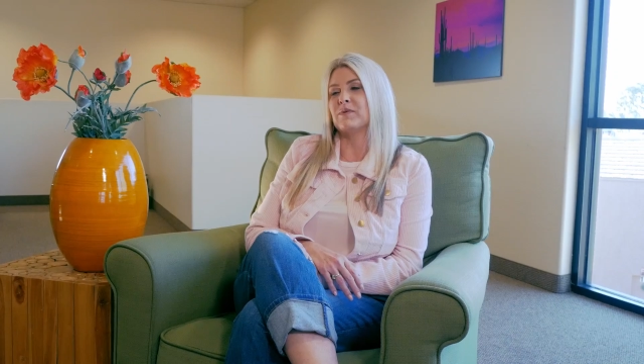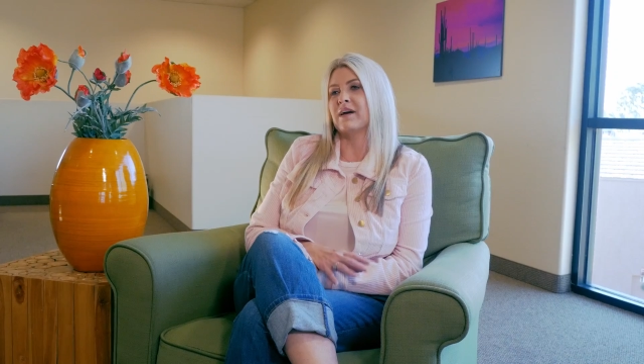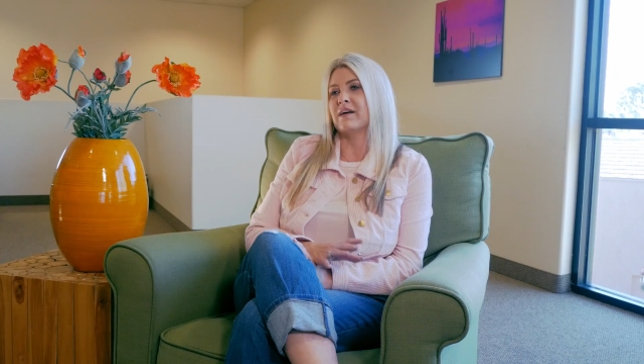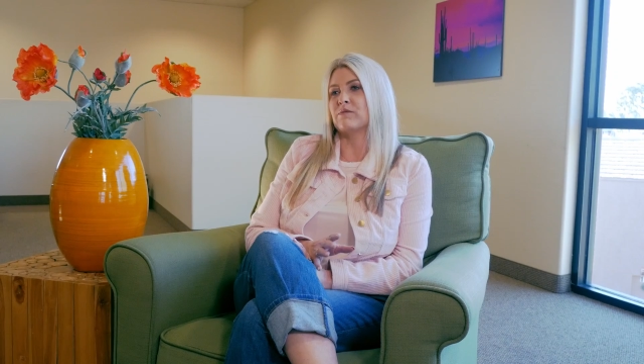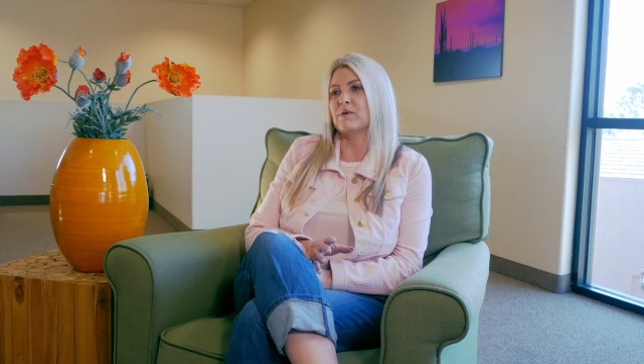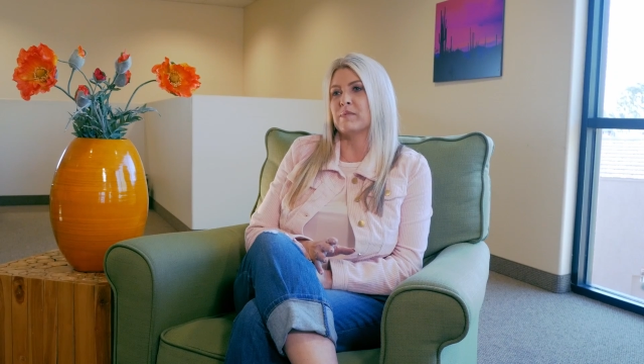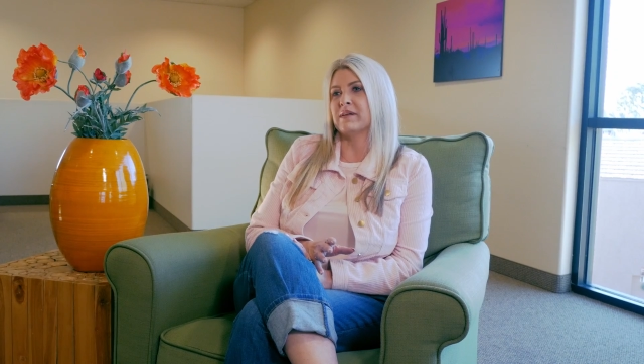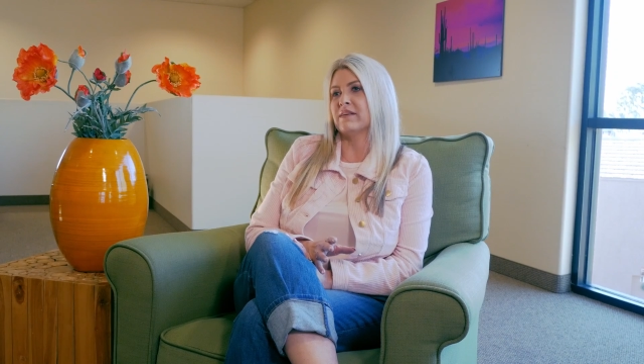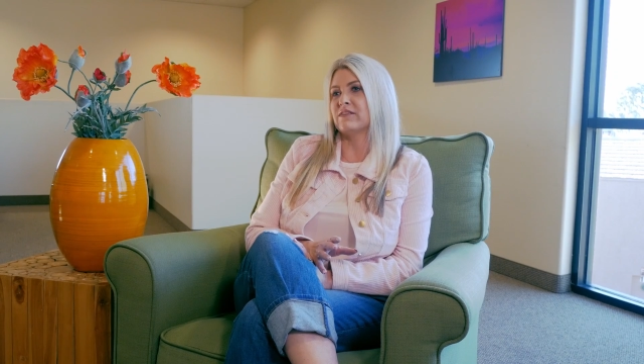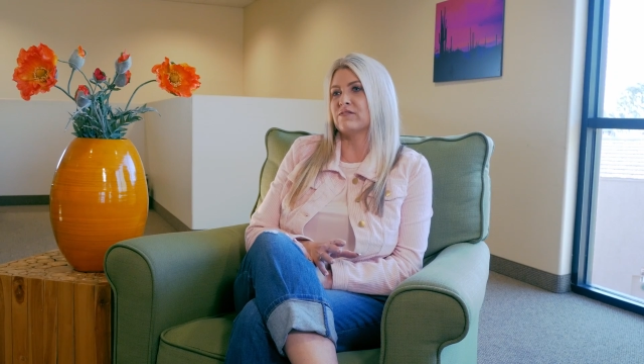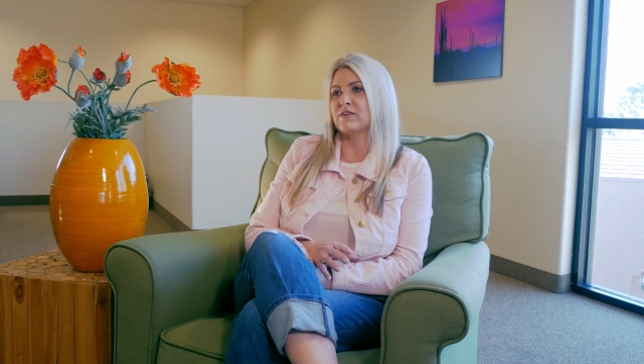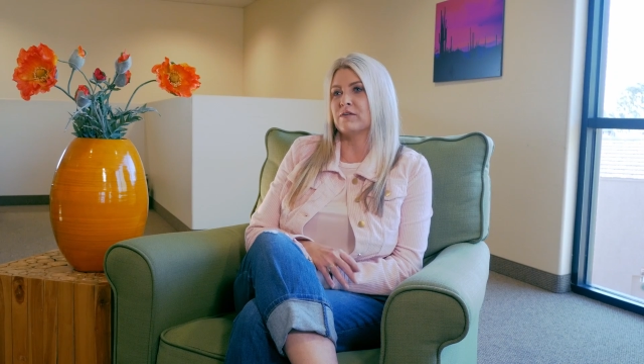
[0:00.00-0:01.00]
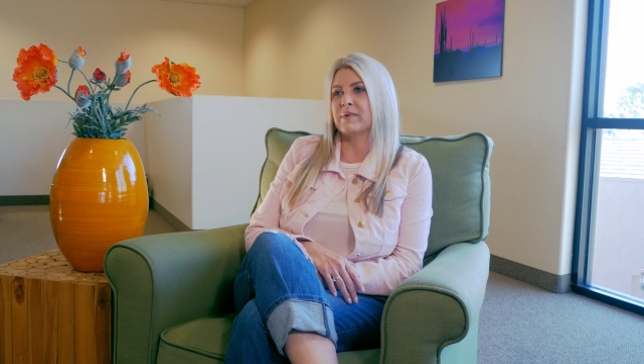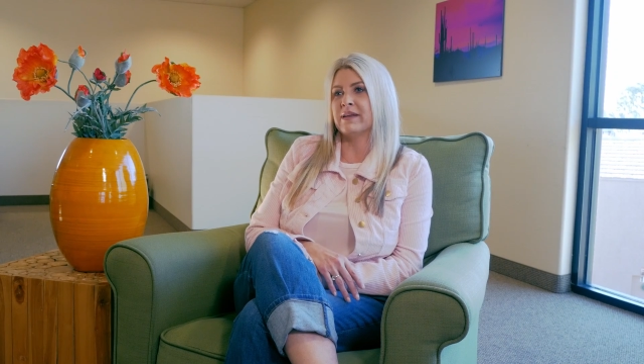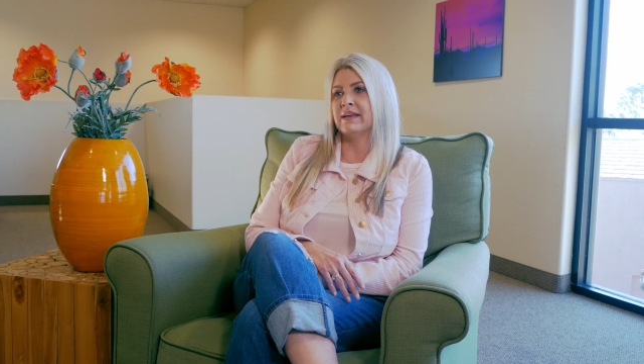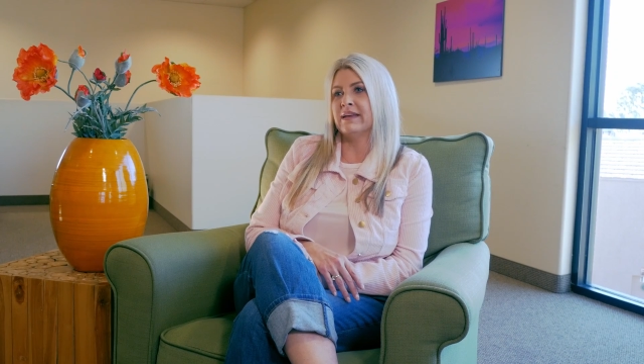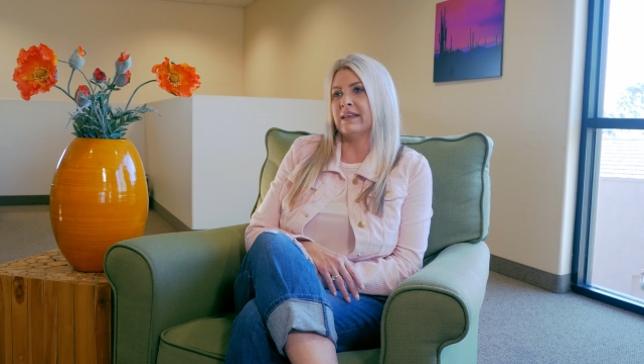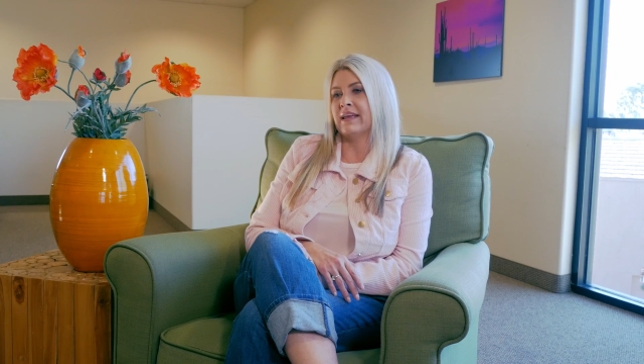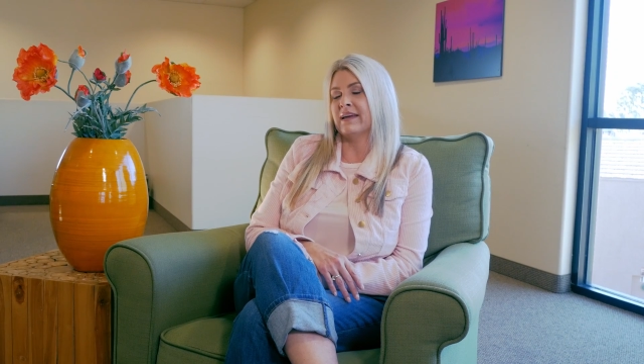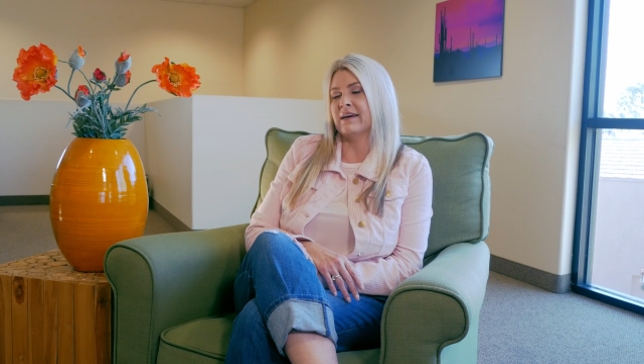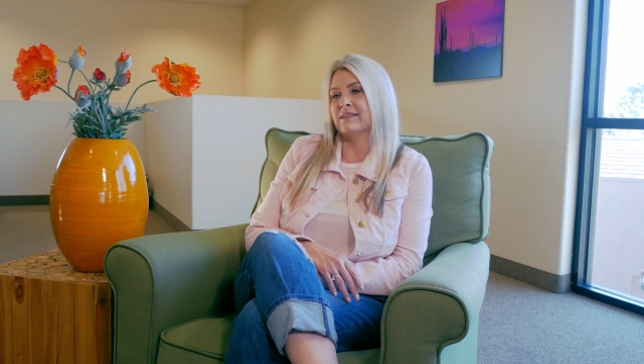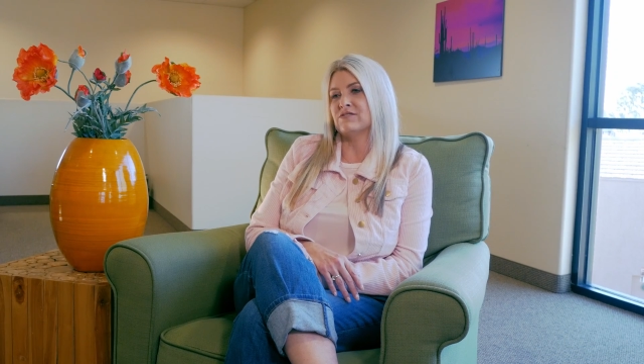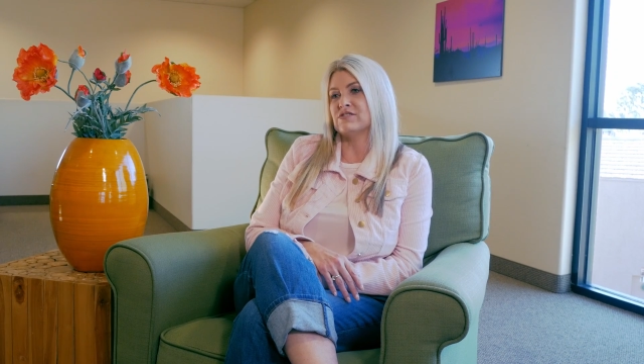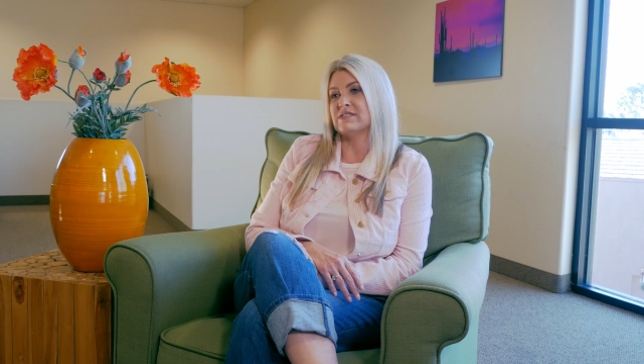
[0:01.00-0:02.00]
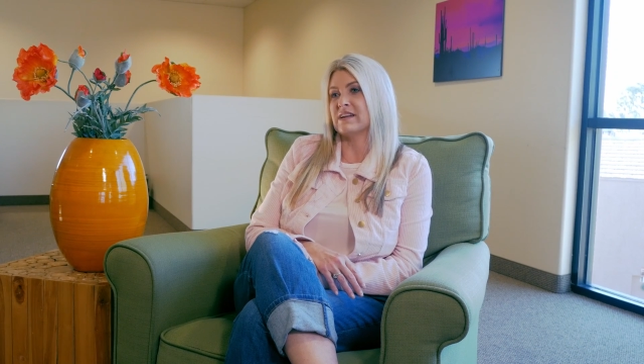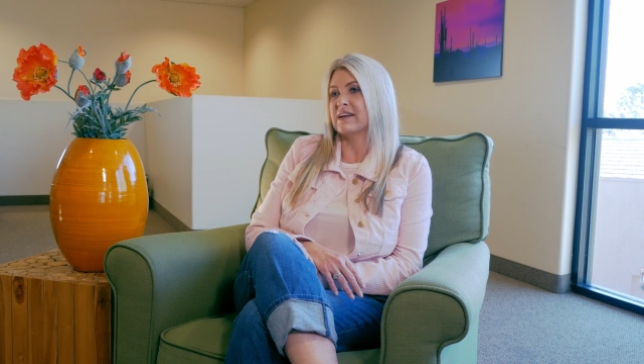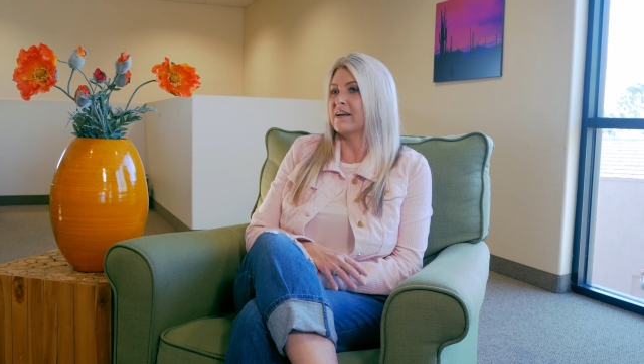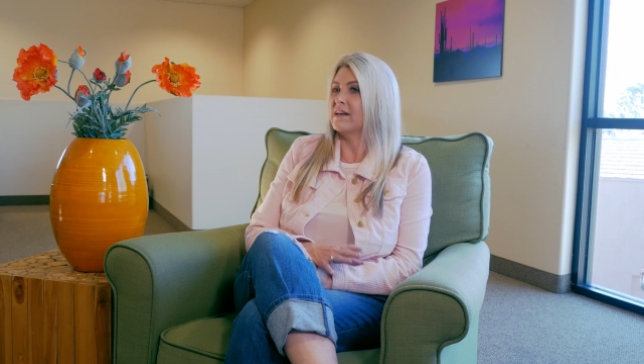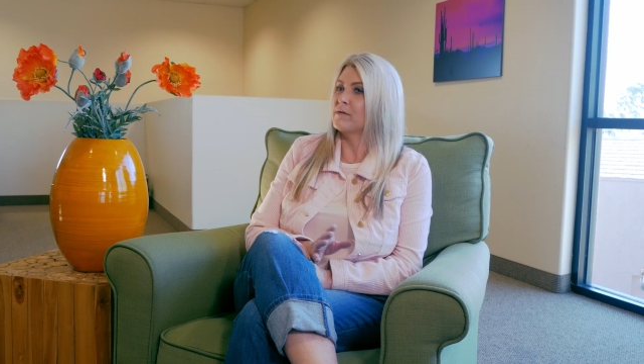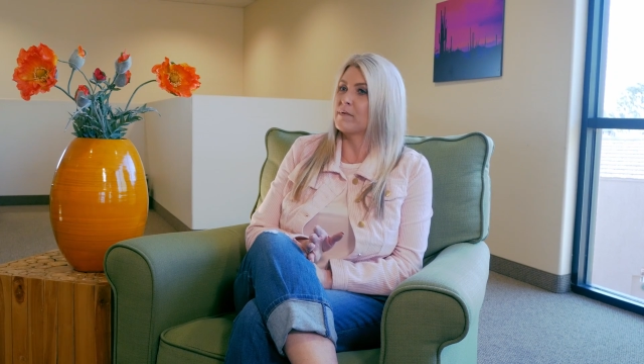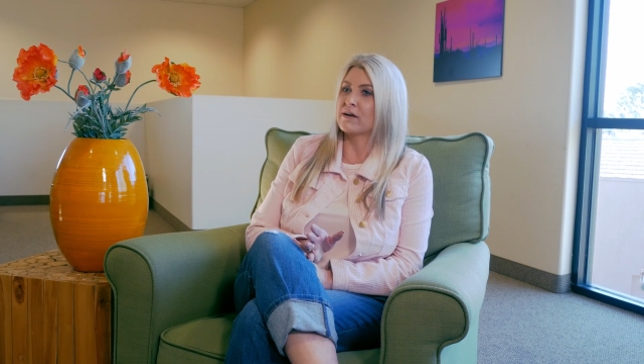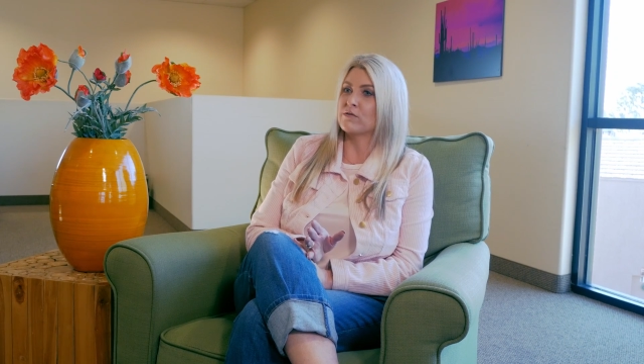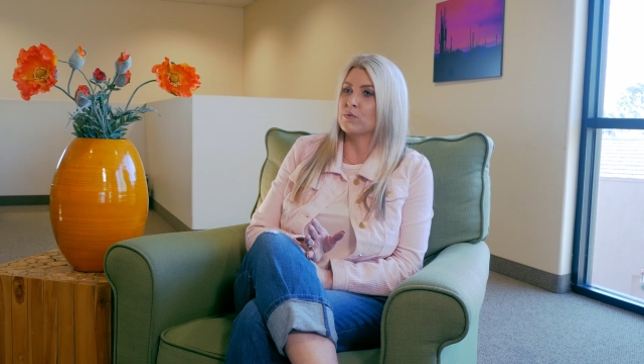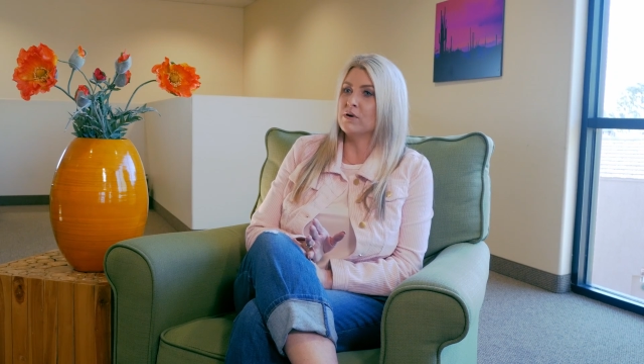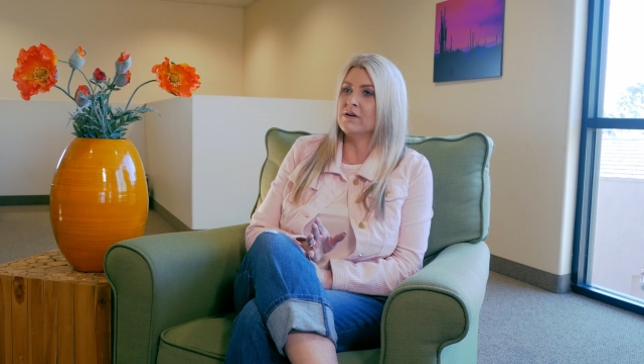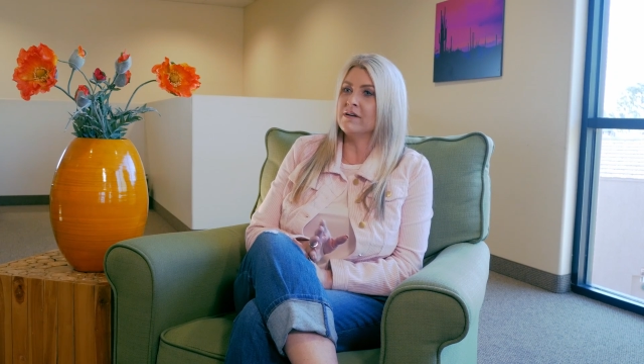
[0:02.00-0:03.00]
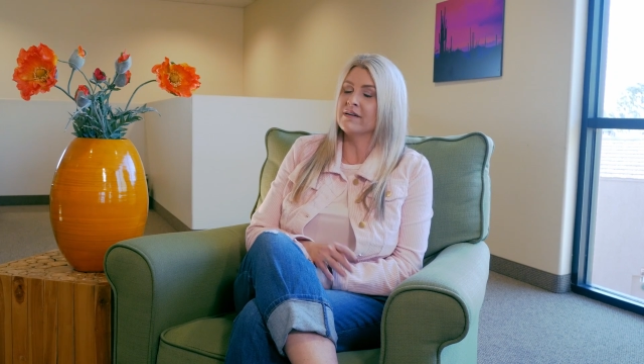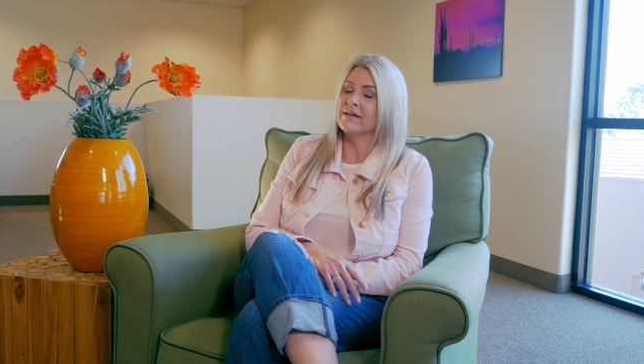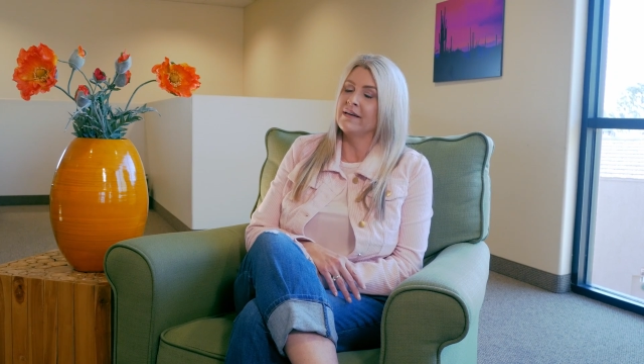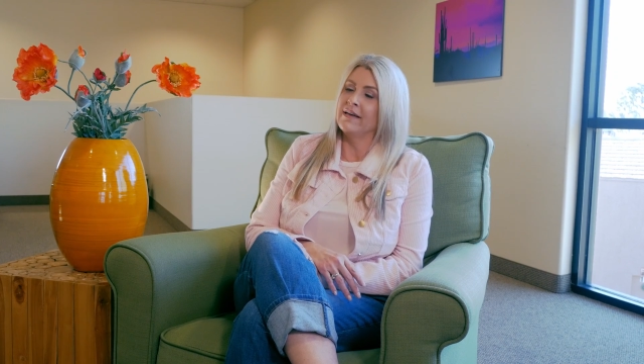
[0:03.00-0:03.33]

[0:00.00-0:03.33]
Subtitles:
kind of reminisced for a minute, and she said, I got to get back to work.